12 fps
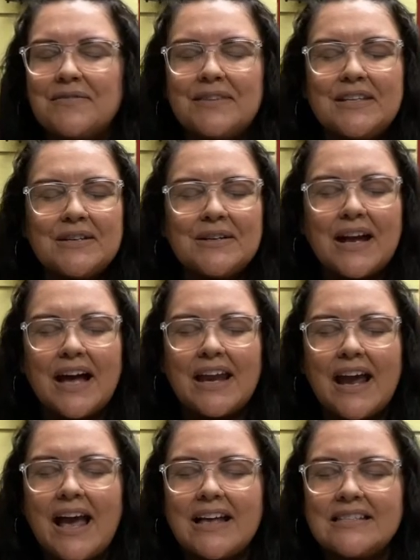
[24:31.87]
Dear God,
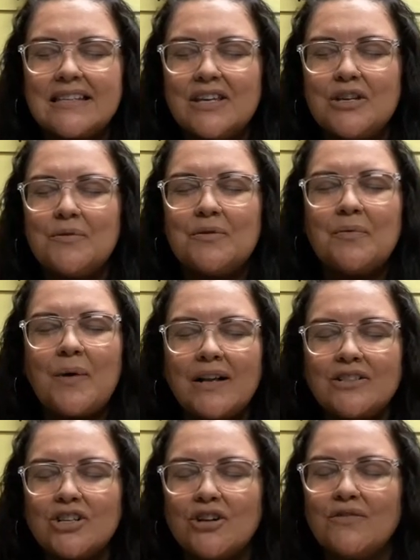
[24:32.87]
I ask that you would
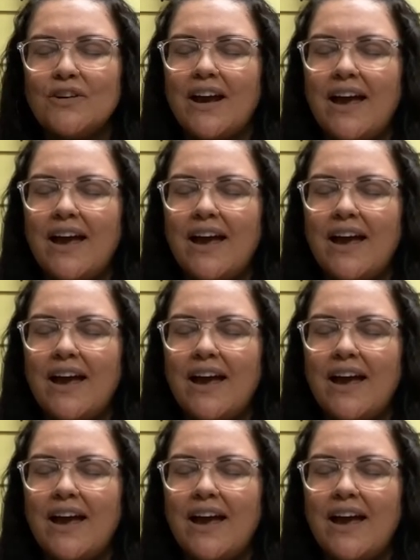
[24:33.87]
watch over